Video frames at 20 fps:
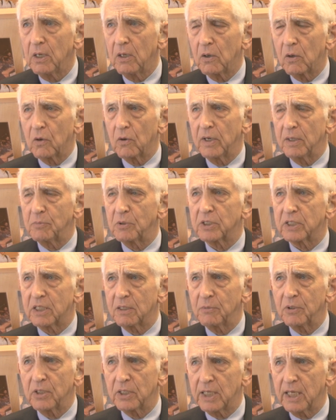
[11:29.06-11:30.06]
or able to
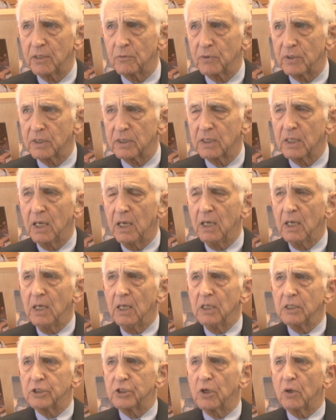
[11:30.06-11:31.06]
communicate with.
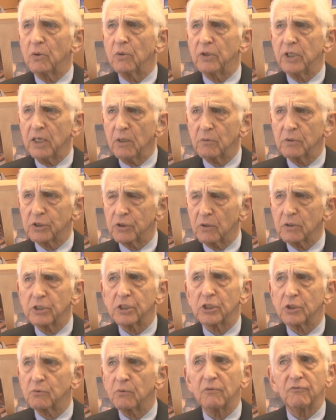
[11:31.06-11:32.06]
So their
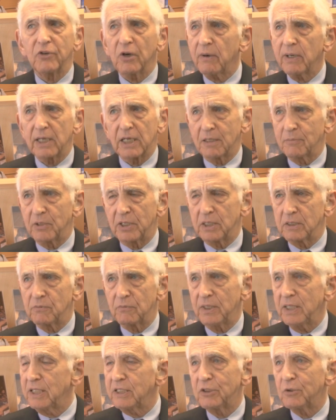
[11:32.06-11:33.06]
resources were very limited,
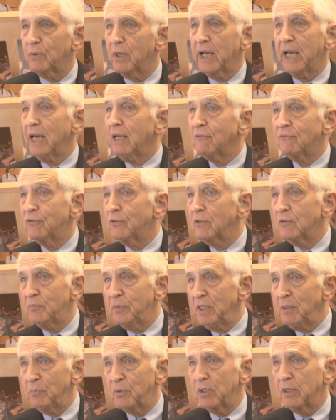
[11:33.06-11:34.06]
really to a handful of
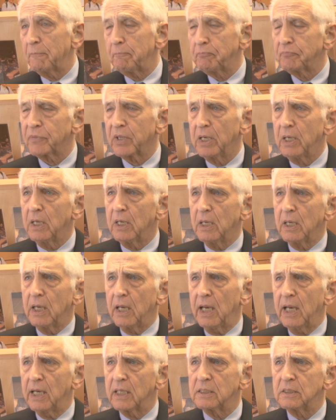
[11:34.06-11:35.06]
people.
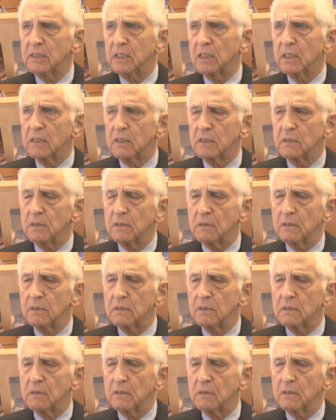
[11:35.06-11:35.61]
And uh,